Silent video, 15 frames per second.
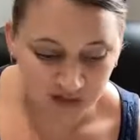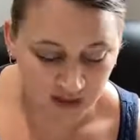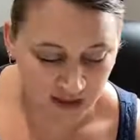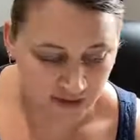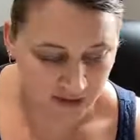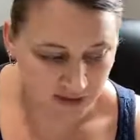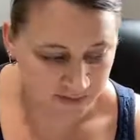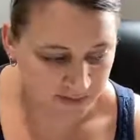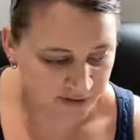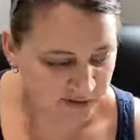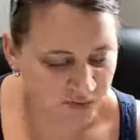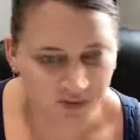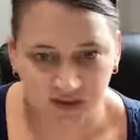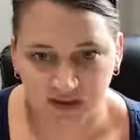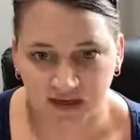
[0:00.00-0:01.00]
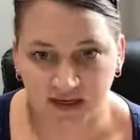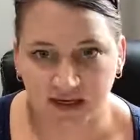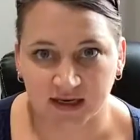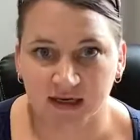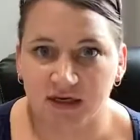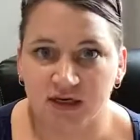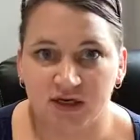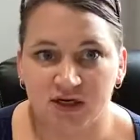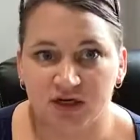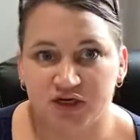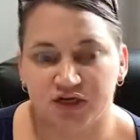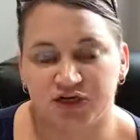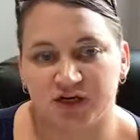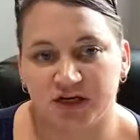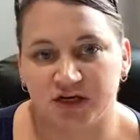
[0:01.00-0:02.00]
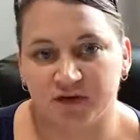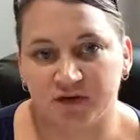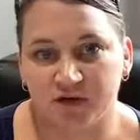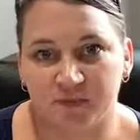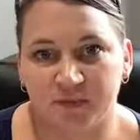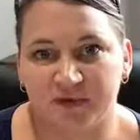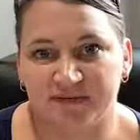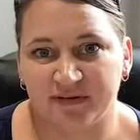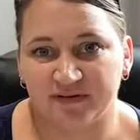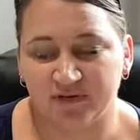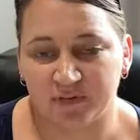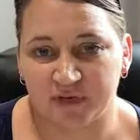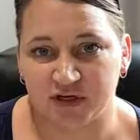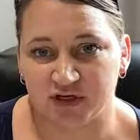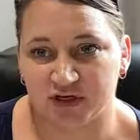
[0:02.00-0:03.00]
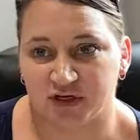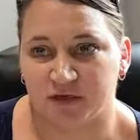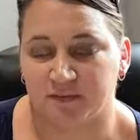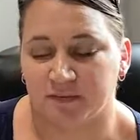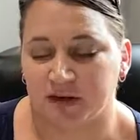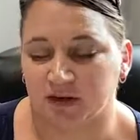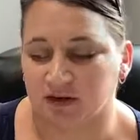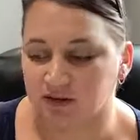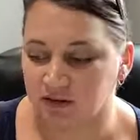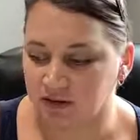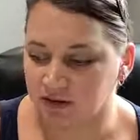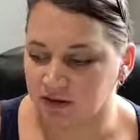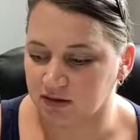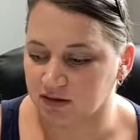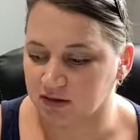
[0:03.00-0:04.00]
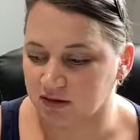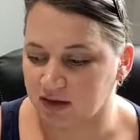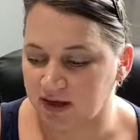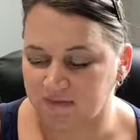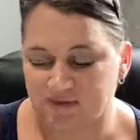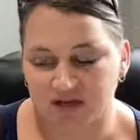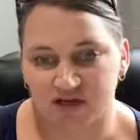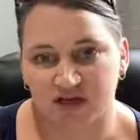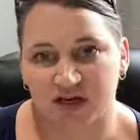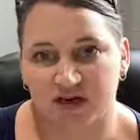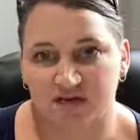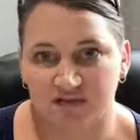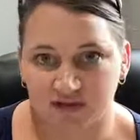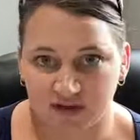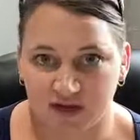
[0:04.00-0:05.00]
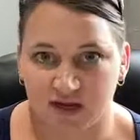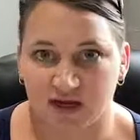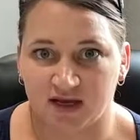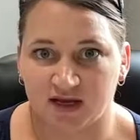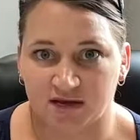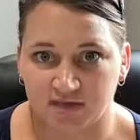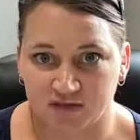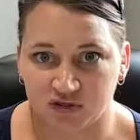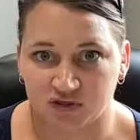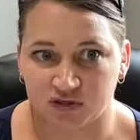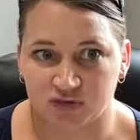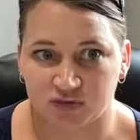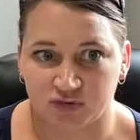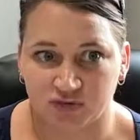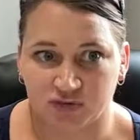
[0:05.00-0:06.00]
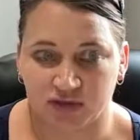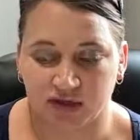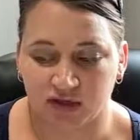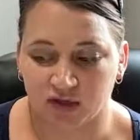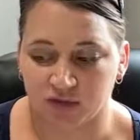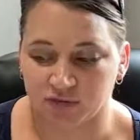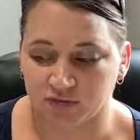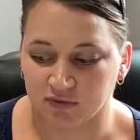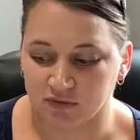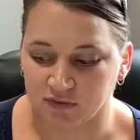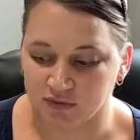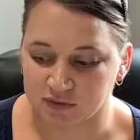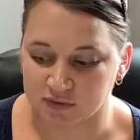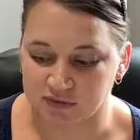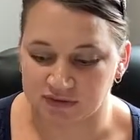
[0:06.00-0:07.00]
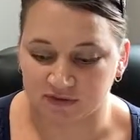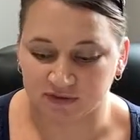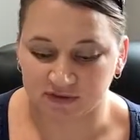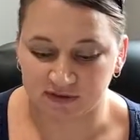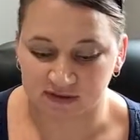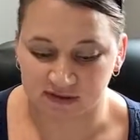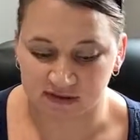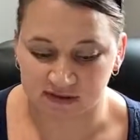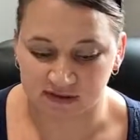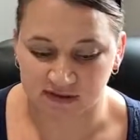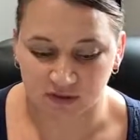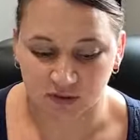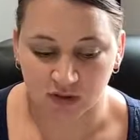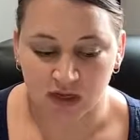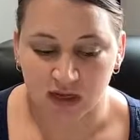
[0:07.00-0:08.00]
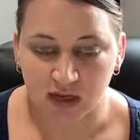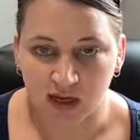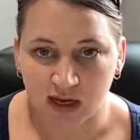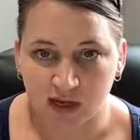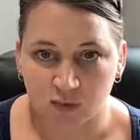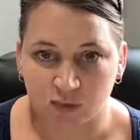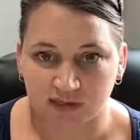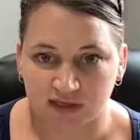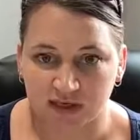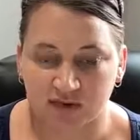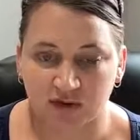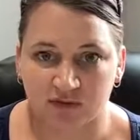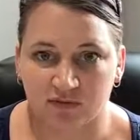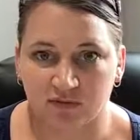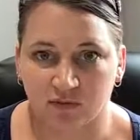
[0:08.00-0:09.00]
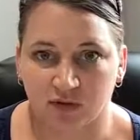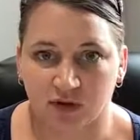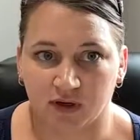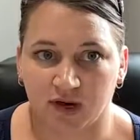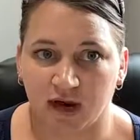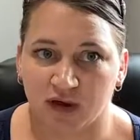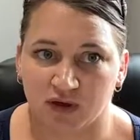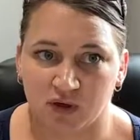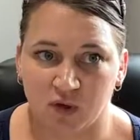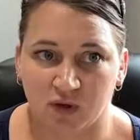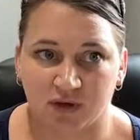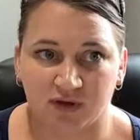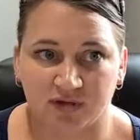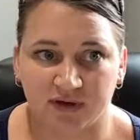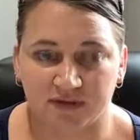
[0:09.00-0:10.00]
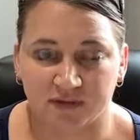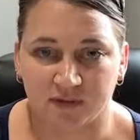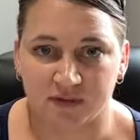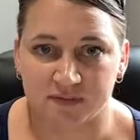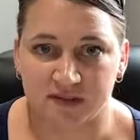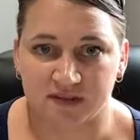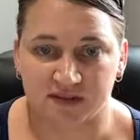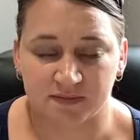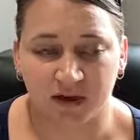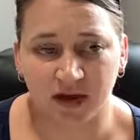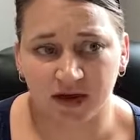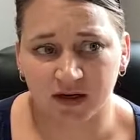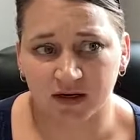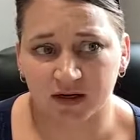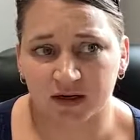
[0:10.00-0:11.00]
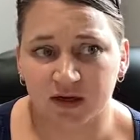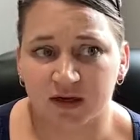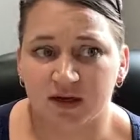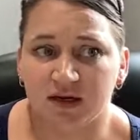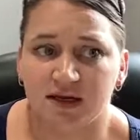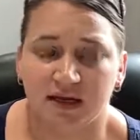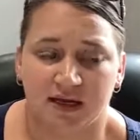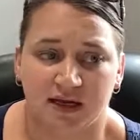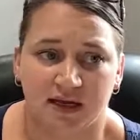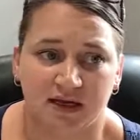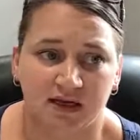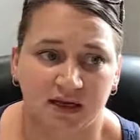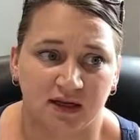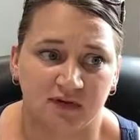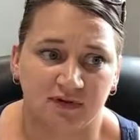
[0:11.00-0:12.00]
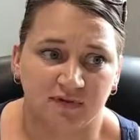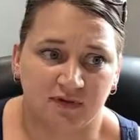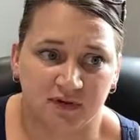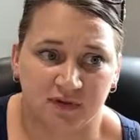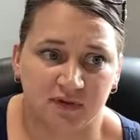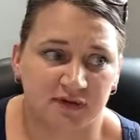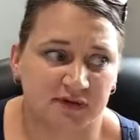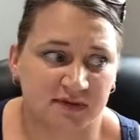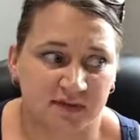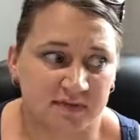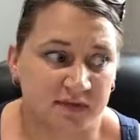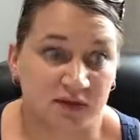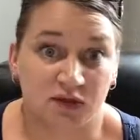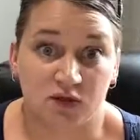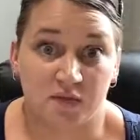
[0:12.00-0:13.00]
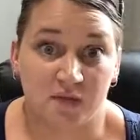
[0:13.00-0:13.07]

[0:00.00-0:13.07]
I just wanted to kind of share a little bit of information about FHA, VA, conventional, kind of go over those differences and what they look for, how you qualify for them as a buyer, and if there's something you